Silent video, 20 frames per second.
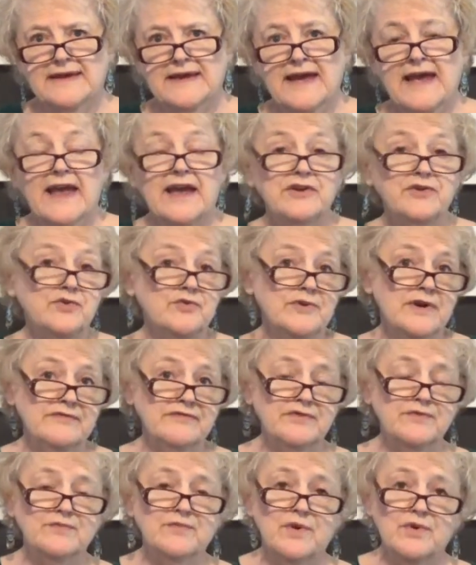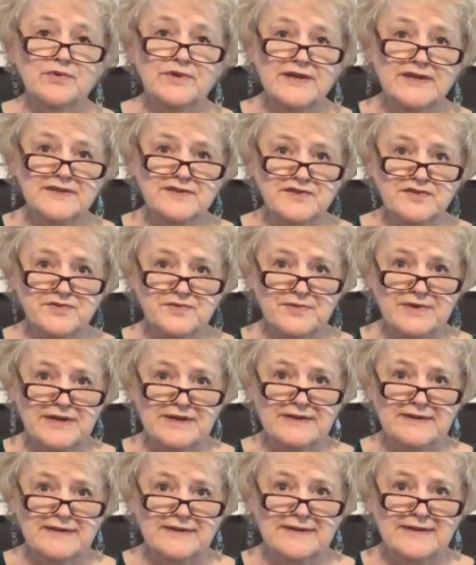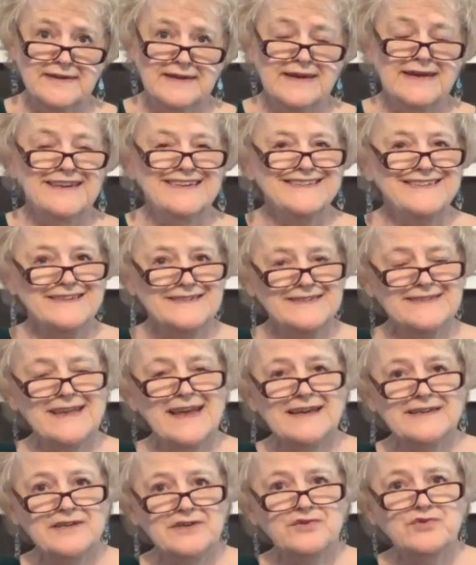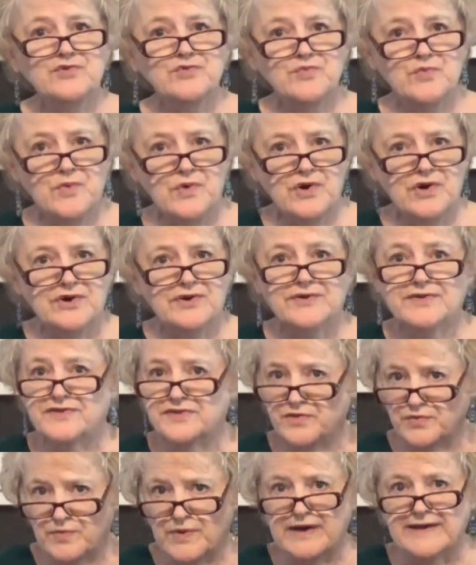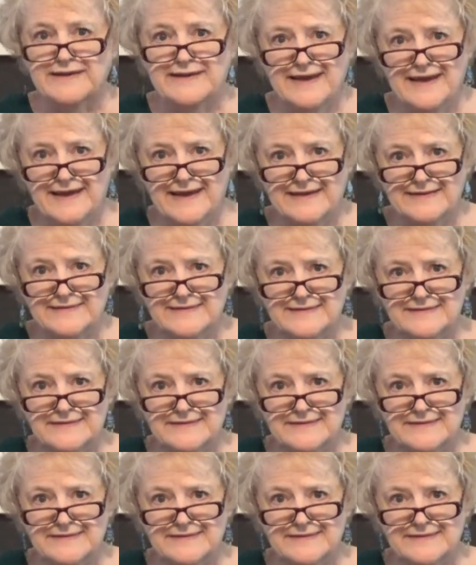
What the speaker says: And whoever wrote history decided who wore the white hat.